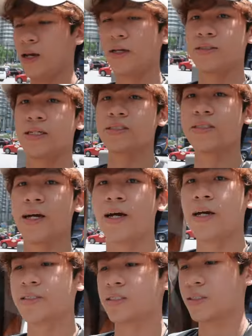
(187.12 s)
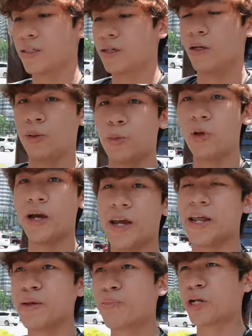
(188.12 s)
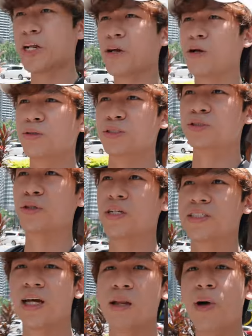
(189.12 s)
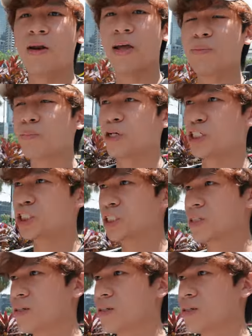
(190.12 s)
And yes guys, we are getting pretty close to the Saloma Link Bridge.